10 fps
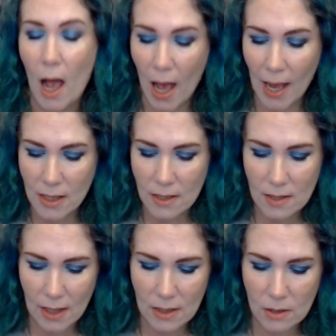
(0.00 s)
I
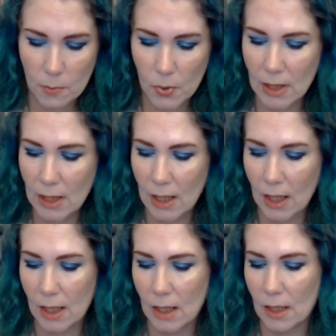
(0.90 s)
decided to bring
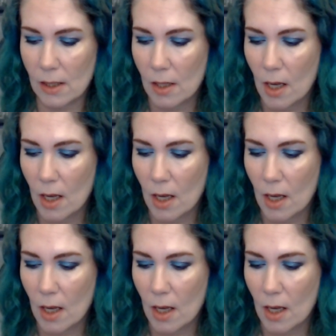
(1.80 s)
in